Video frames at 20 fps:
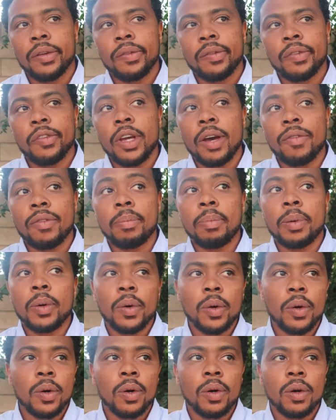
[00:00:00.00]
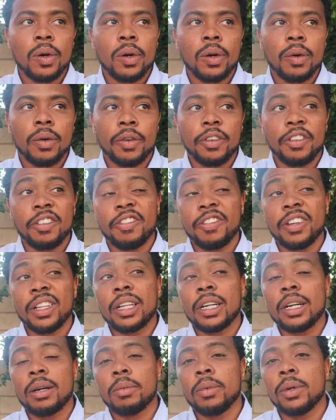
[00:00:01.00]
If you have a pool or you fill
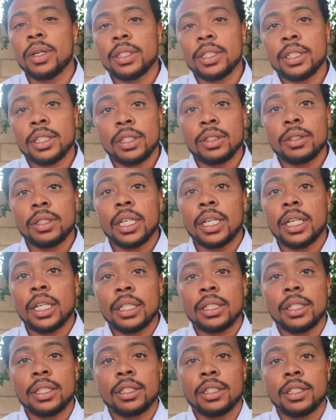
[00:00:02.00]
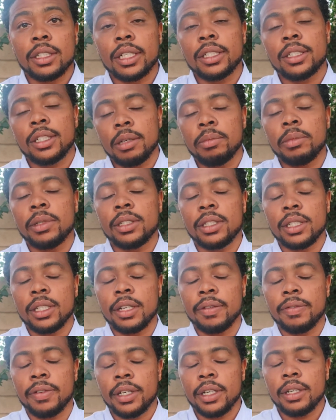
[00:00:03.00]
it up once, it's gonna take up, that's gonna be
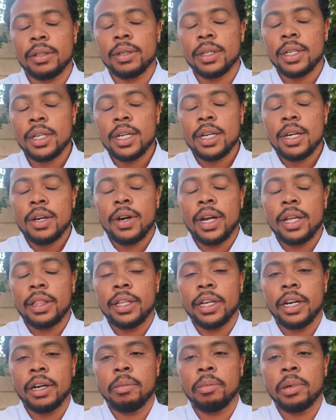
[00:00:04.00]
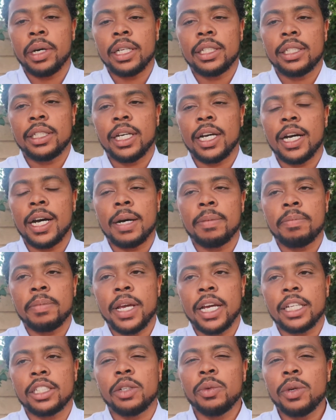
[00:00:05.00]
significant right there. But
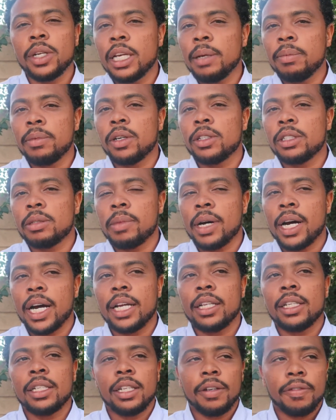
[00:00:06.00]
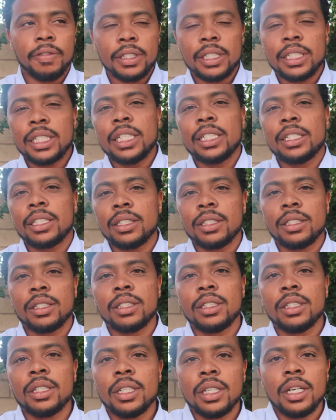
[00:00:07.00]
yeah, so you want to keep those in mind. The different seasons
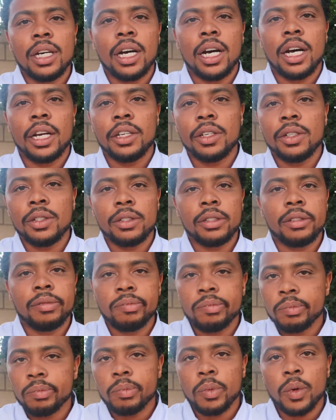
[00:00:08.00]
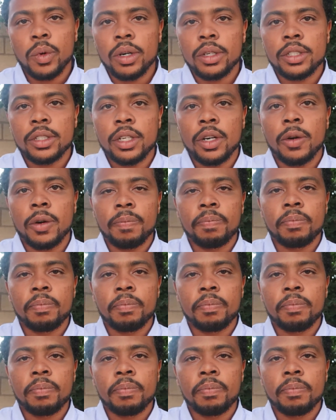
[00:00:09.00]
use more, so